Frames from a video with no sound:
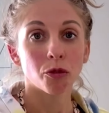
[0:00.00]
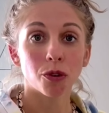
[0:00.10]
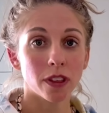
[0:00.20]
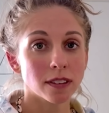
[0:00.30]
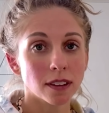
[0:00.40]
For
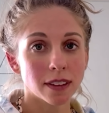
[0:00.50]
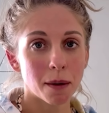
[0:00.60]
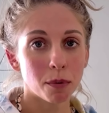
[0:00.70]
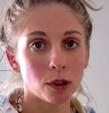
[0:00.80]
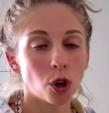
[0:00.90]
this
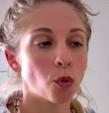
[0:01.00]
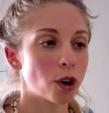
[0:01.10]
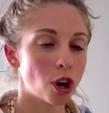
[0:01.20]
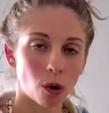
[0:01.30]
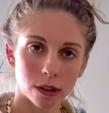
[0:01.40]
example, we're
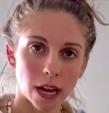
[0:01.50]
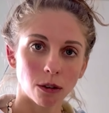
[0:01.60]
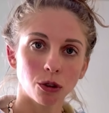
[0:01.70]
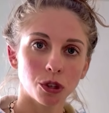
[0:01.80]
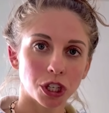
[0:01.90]
going down
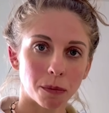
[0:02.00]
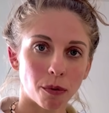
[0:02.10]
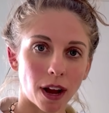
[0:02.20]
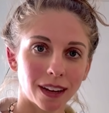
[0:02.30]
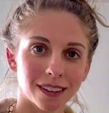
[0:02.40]
to a
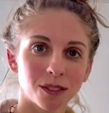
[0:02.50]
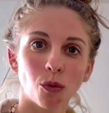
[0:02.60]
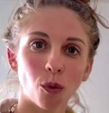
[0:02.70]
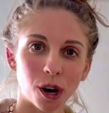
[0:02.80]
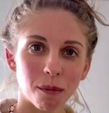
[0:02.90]
shipwreck.
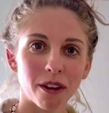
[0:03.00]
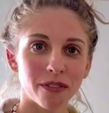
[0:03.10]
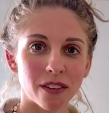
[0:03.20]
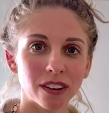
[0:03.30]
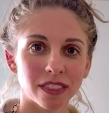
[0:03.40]
One of my
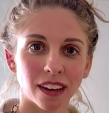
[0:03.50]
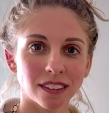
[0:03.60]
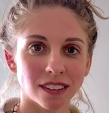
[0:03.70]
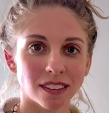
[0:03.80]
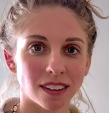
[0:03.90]
favorite
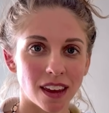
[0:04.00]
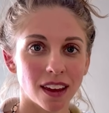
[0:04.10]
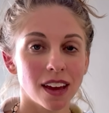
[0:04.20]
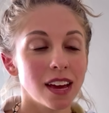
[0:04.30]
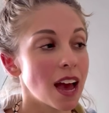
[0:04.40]
things to see.
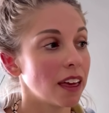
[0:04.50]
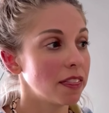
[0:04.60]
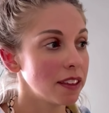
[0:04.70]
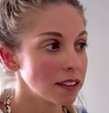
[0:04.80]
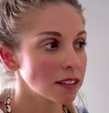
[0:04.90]

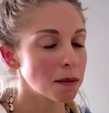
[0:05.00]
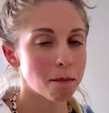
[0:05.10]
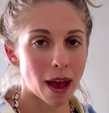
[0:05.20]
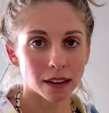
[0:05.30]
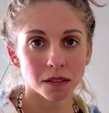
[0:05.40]
And this
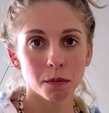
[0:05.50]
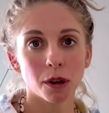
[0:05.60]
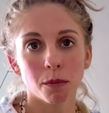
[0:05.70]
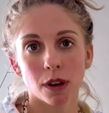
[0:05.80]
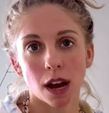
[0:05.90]

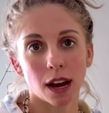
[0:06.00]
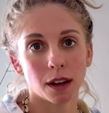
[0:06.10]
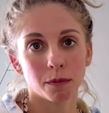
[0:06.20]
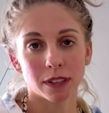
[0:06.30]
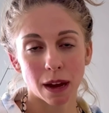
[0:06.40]
maximum
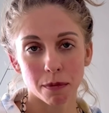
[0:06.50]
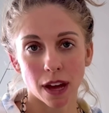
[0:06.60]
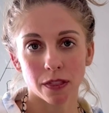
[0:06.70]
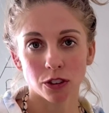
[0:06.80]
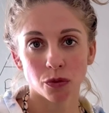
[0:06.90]
depth
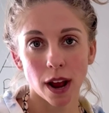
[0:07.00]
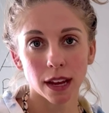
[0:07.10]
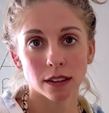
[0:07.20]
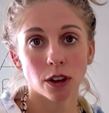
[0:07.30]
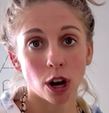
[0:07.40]
on this wreck
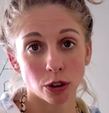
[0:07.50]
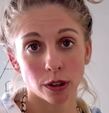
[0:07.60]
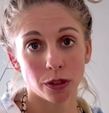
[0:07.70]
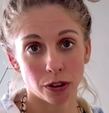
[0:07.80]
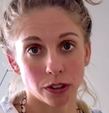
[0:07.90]
is
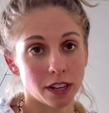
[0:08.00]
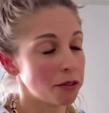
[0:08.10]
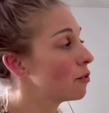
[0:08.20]
113